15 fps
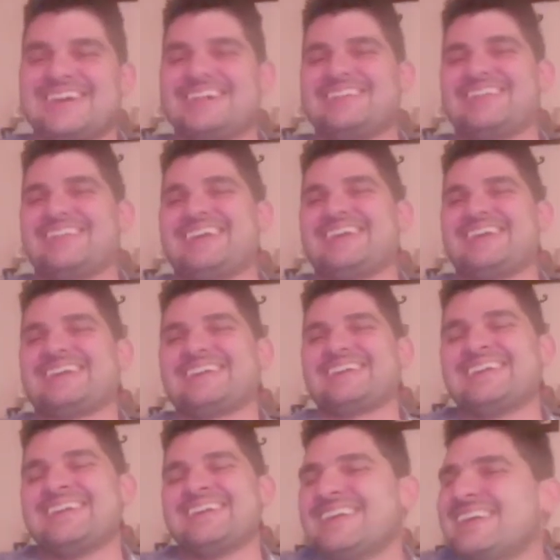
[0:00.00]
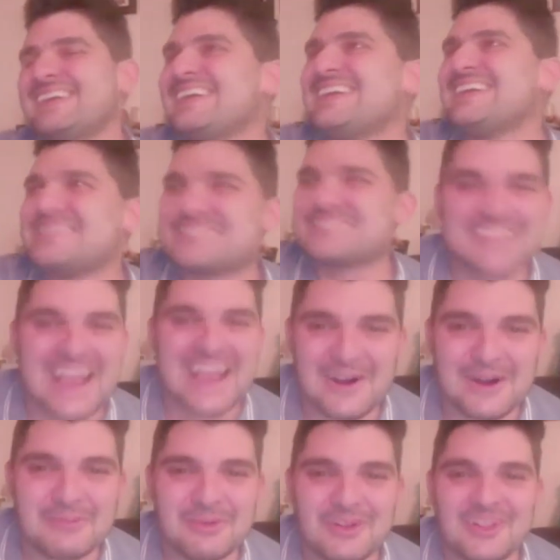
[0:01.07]
Like, he's
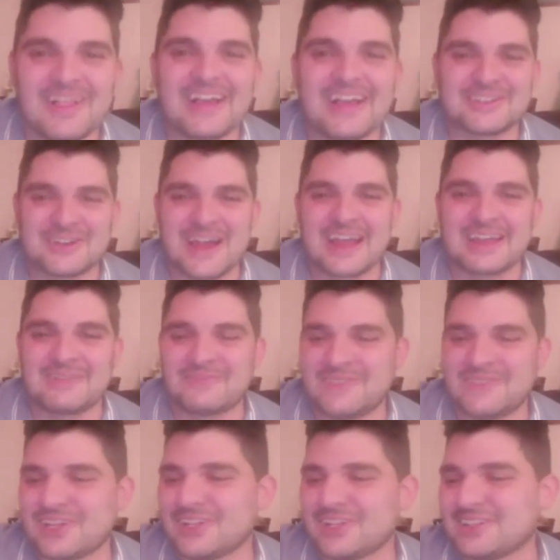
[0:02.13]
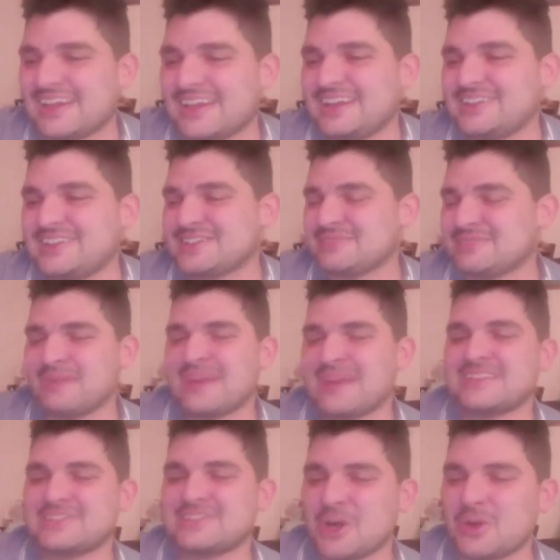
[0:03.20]
terrible at track and field, and he just makes
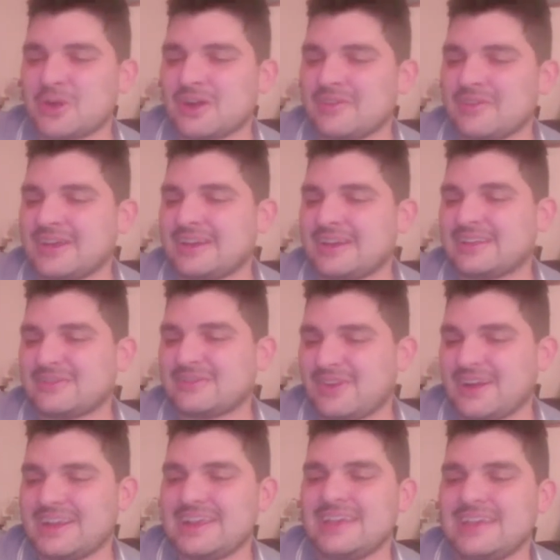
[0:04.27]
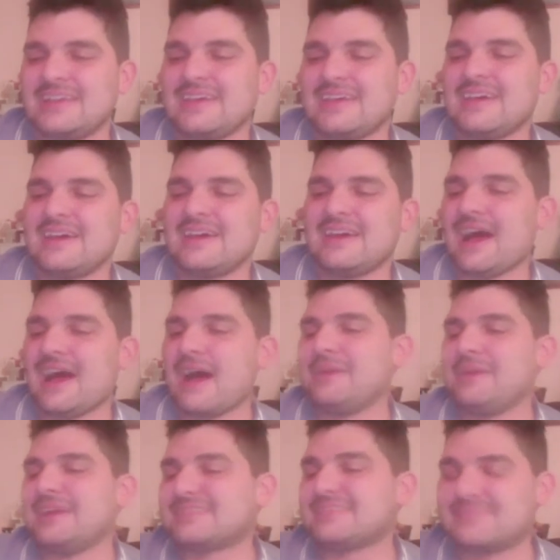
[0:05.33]
a joke of it. It's funny. I
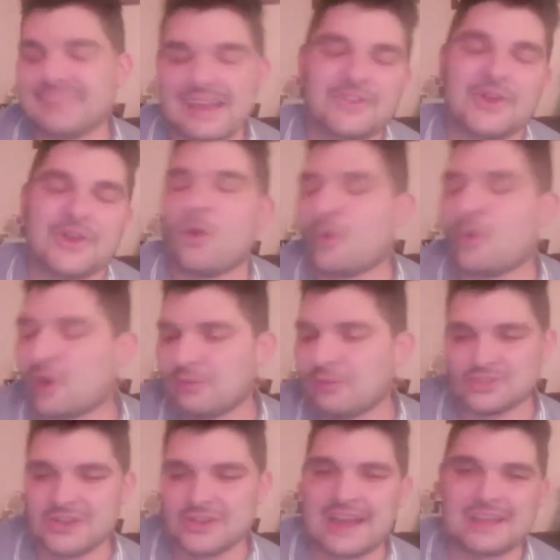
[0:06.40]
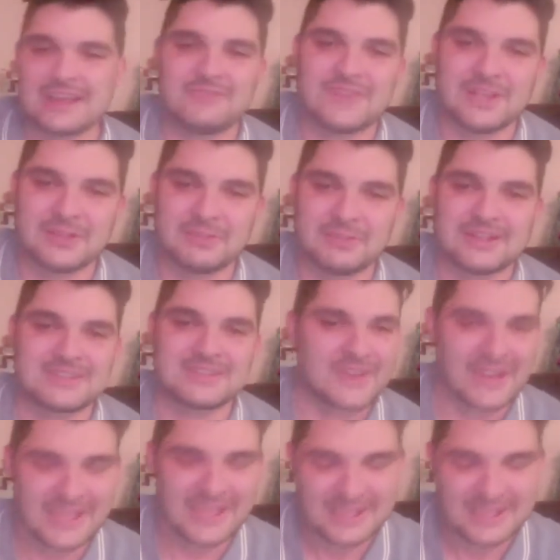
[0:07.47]
mean, it's definitely horrible track and field, but it's funny.